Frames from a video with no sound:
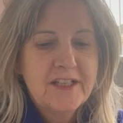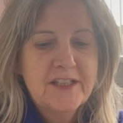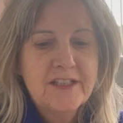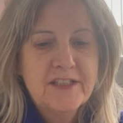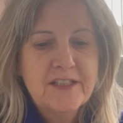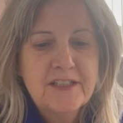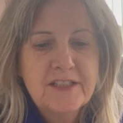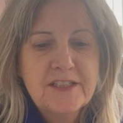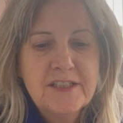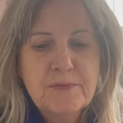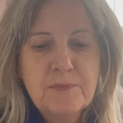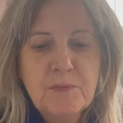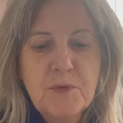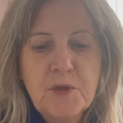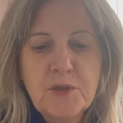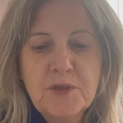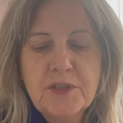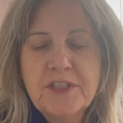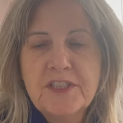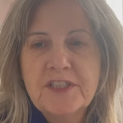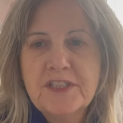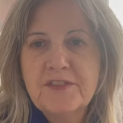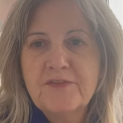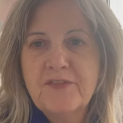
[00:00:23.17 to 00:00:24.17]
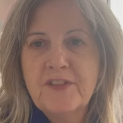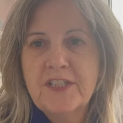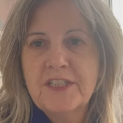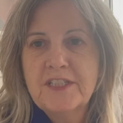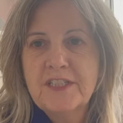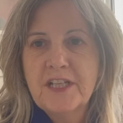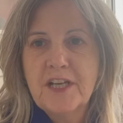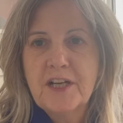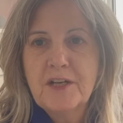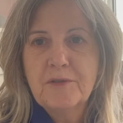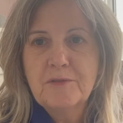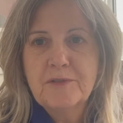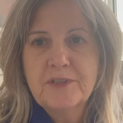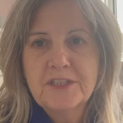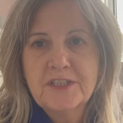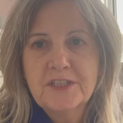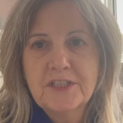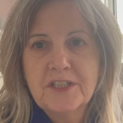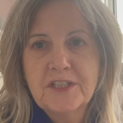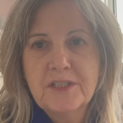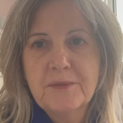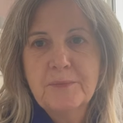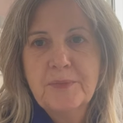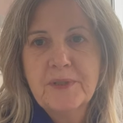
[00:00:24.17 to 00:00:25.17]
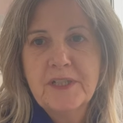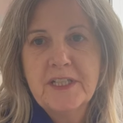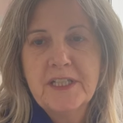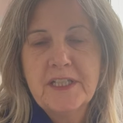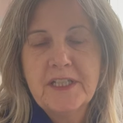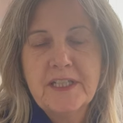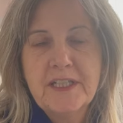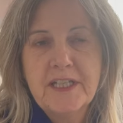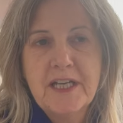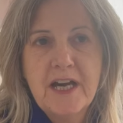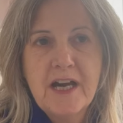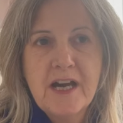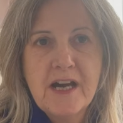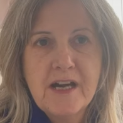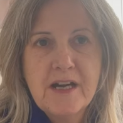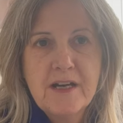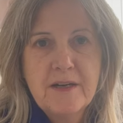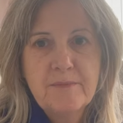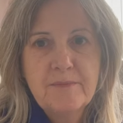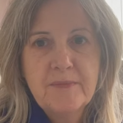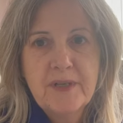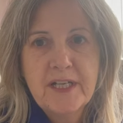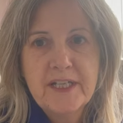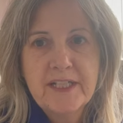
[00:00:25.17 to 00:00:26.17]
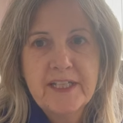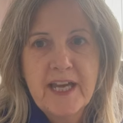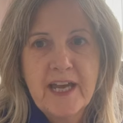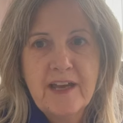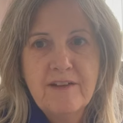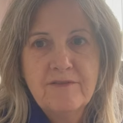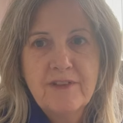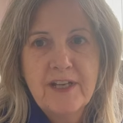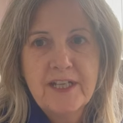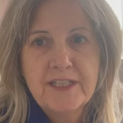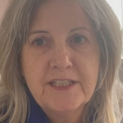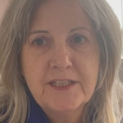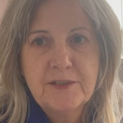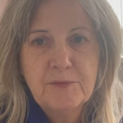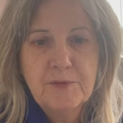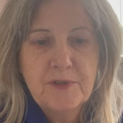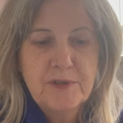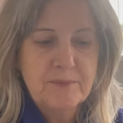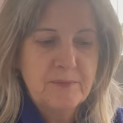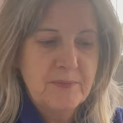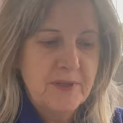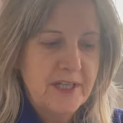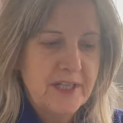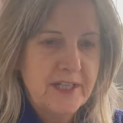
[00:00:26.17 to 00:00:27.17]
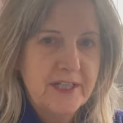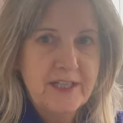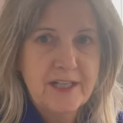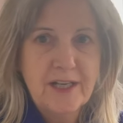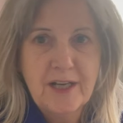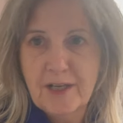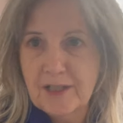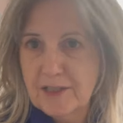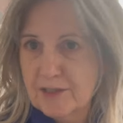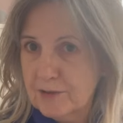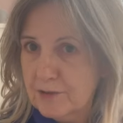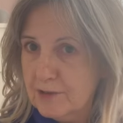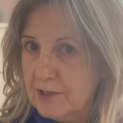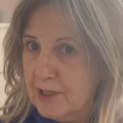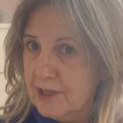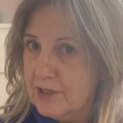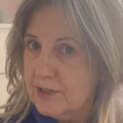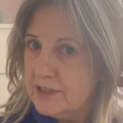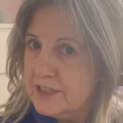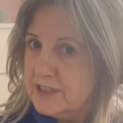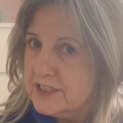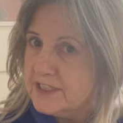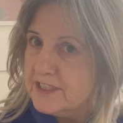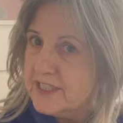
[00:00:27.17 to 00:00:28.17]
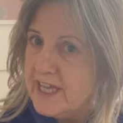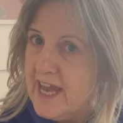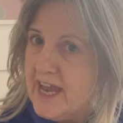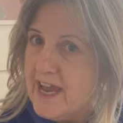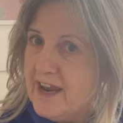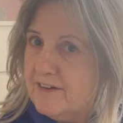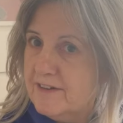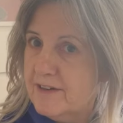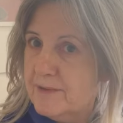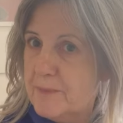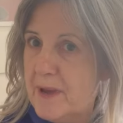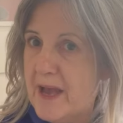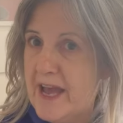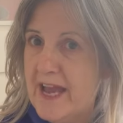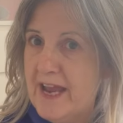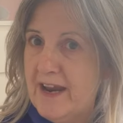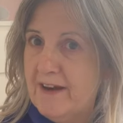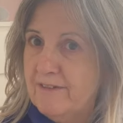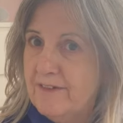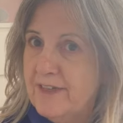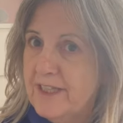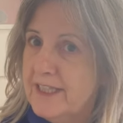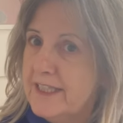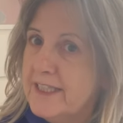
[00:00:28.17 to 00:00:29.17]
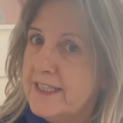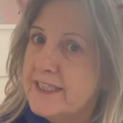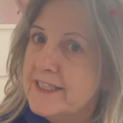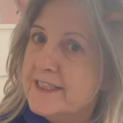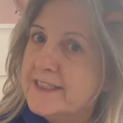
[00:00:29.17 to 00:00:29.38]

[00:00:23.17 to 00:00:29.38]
this morning's video is going to be um, a get ready with me. I look like Scary Mary.